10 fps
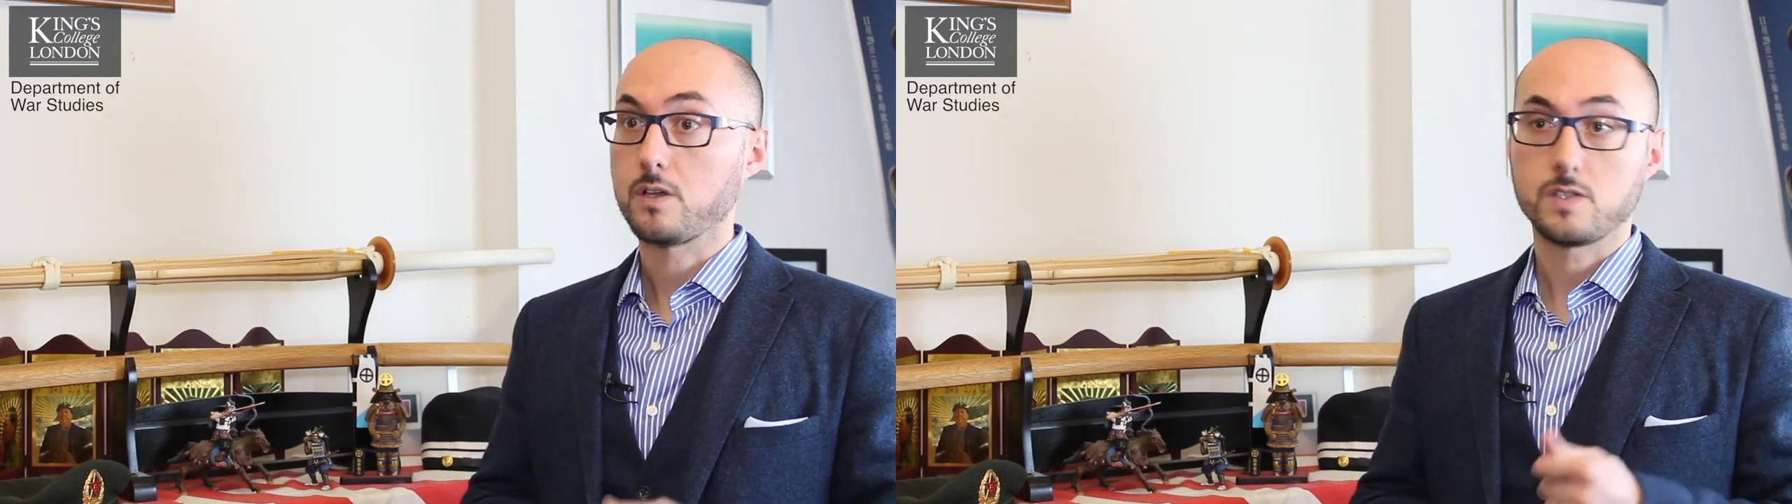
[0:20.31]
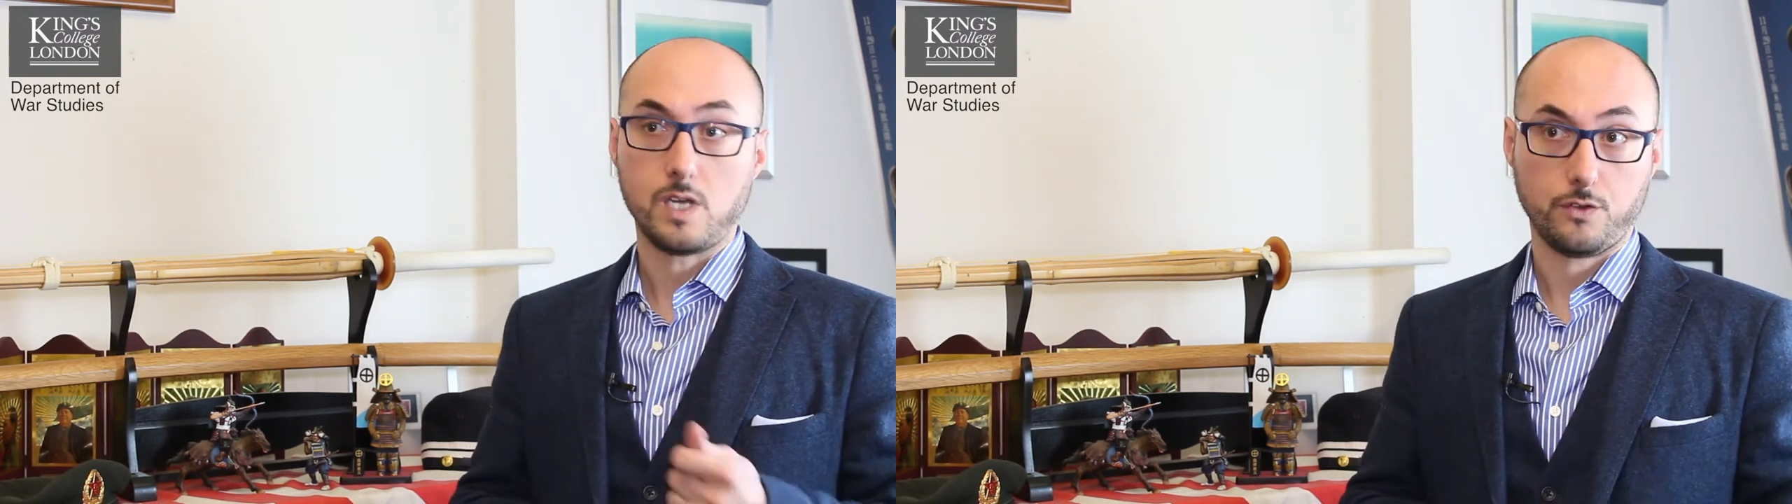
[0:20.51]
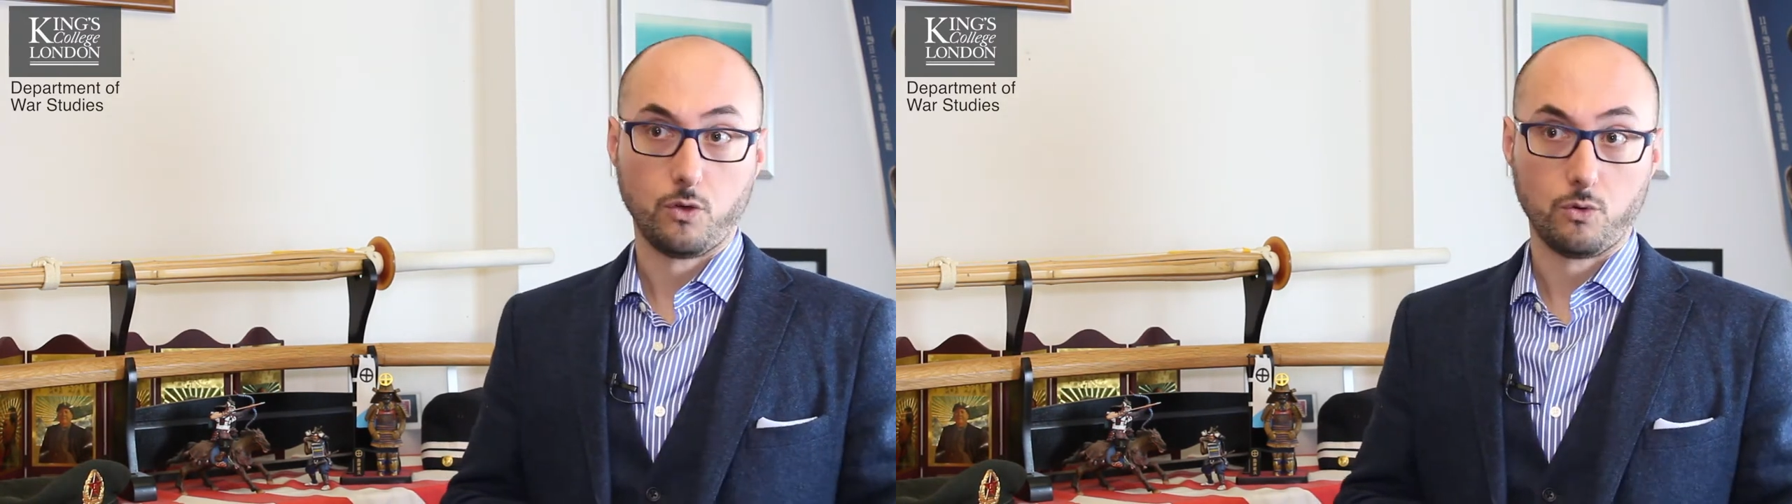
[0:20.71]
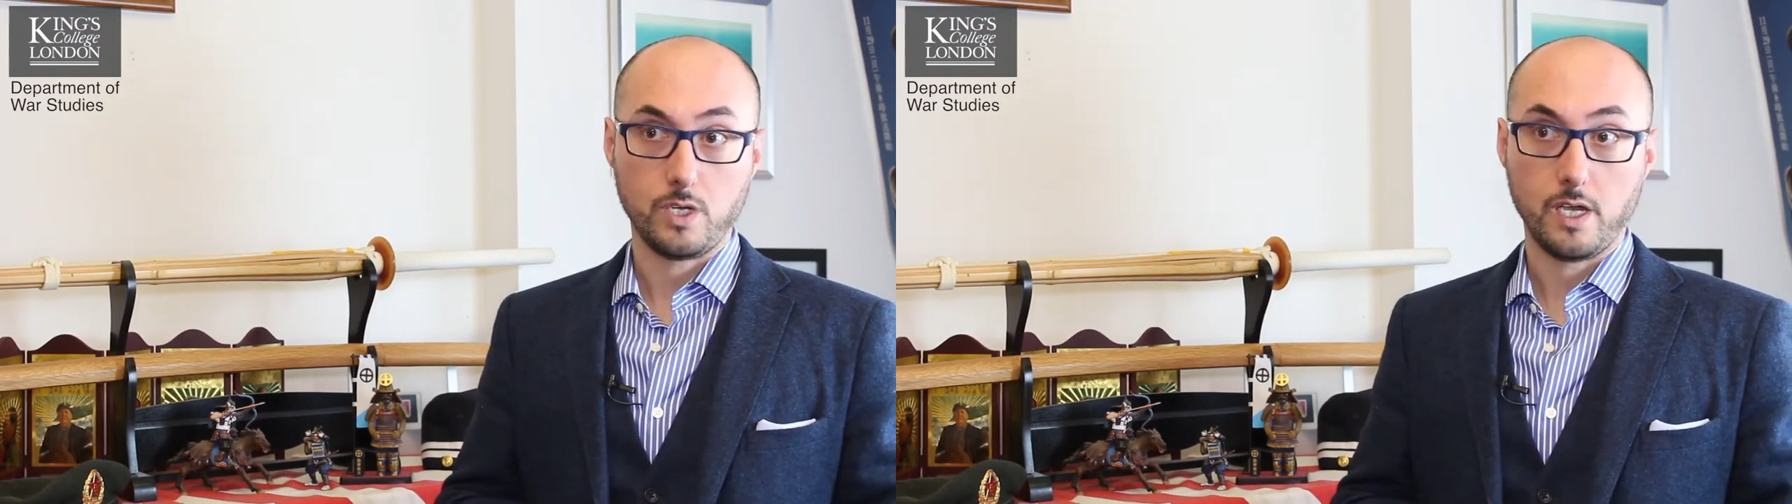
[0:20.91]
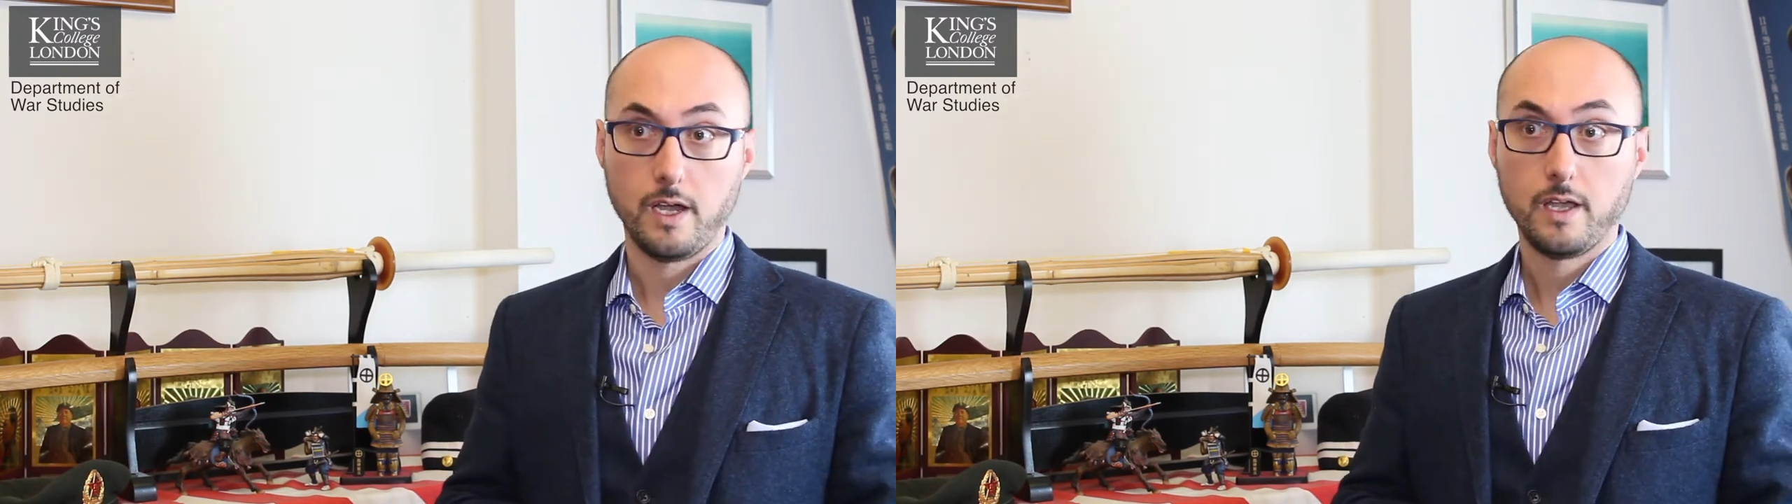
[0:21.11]
South
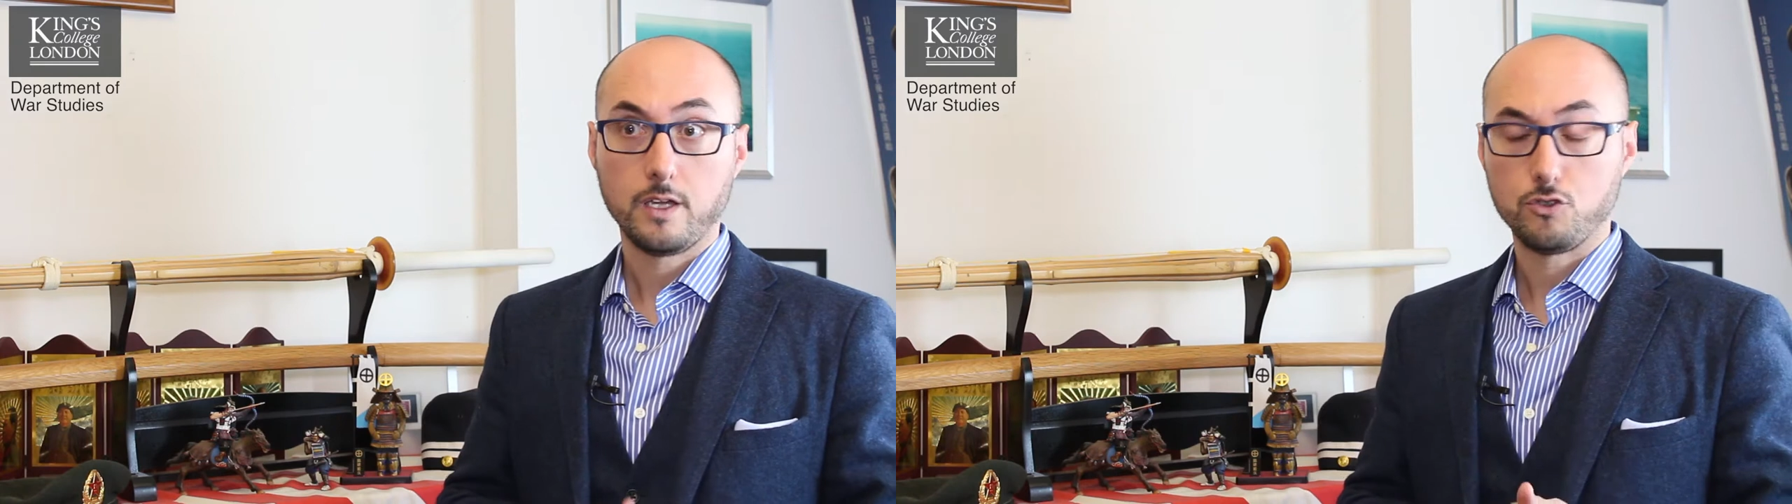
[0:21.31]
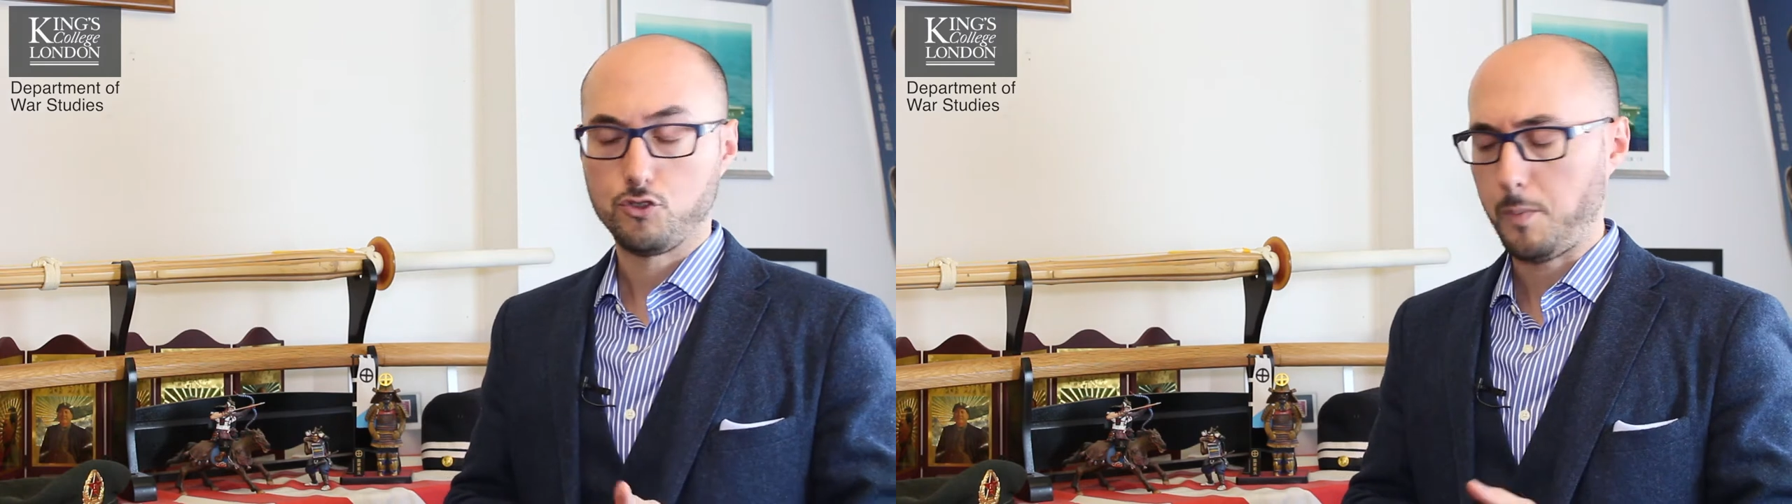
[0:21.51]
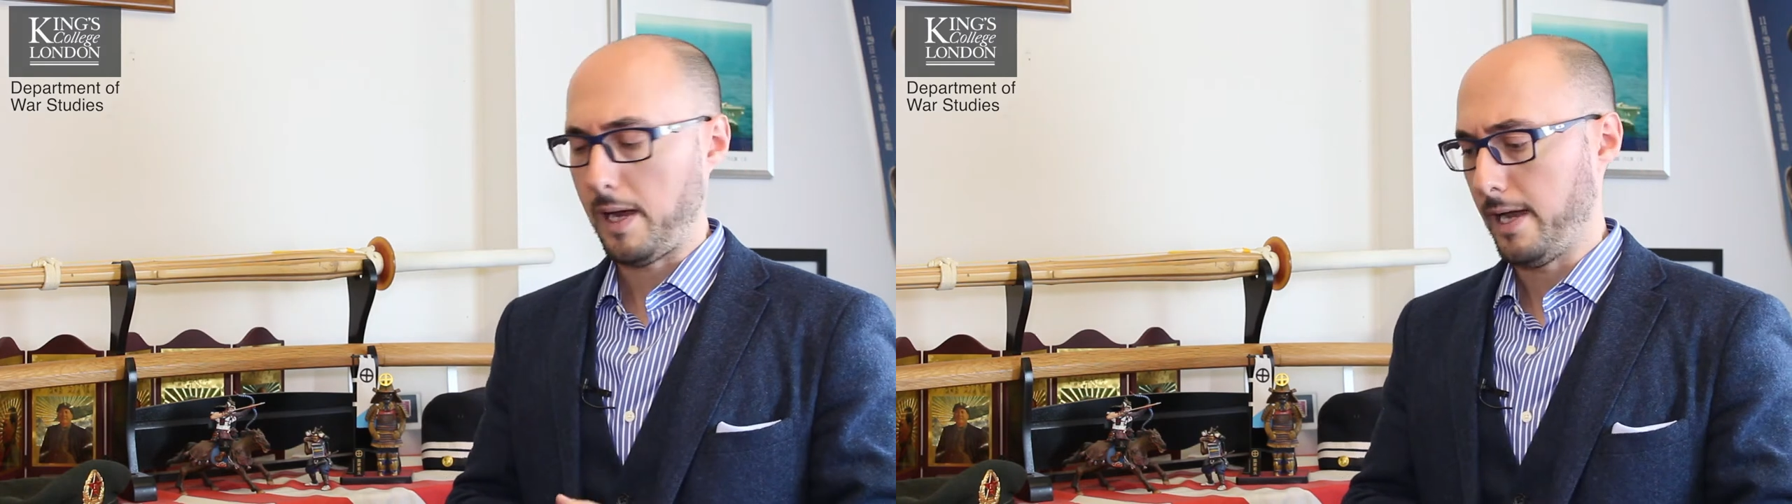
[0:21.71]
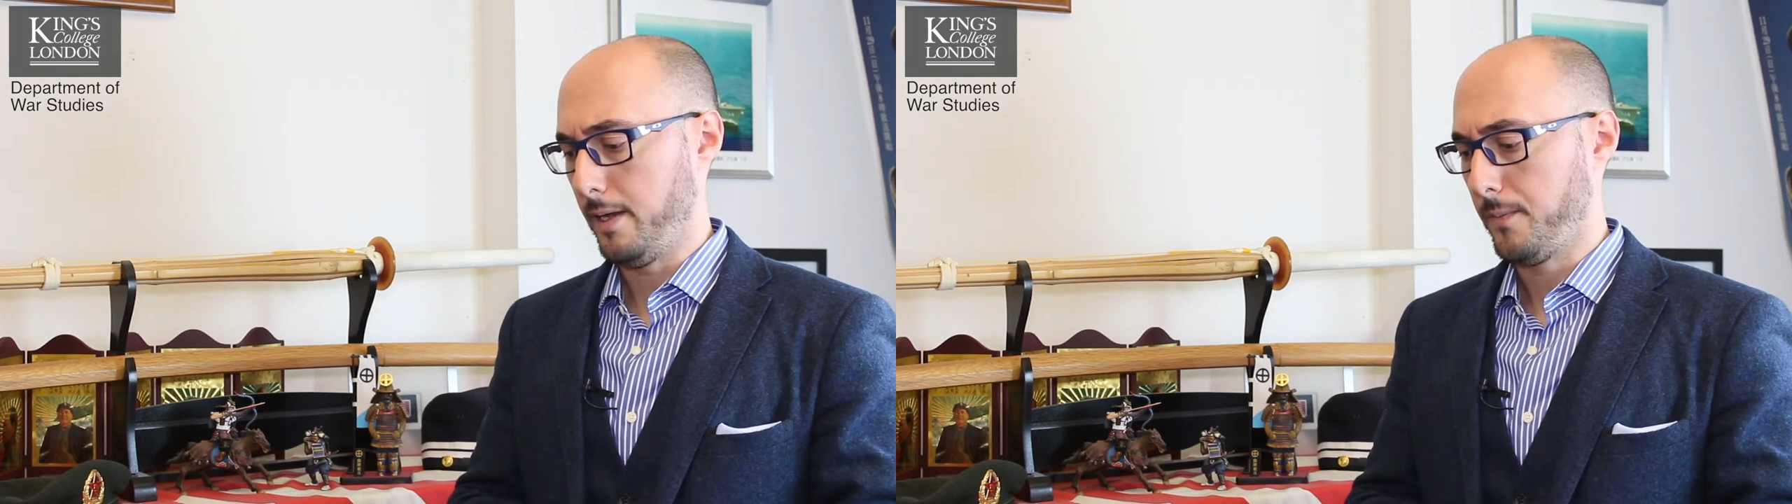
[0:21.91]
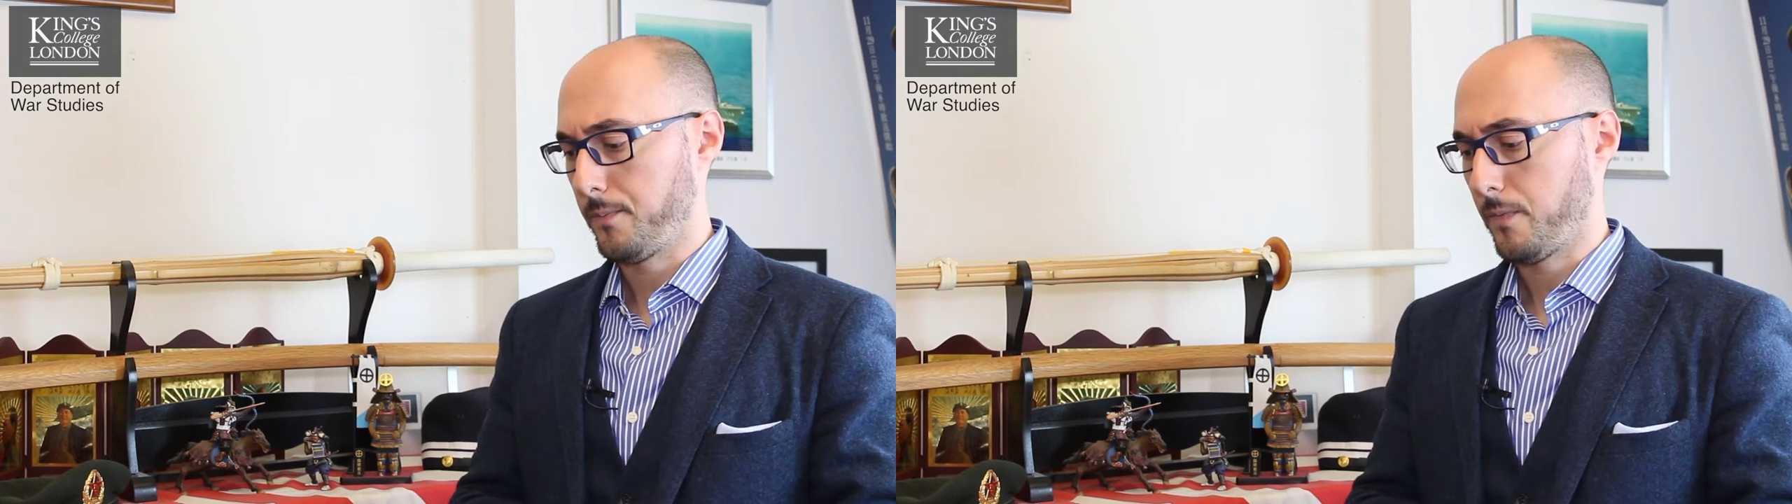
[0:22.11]
Korea, Japan.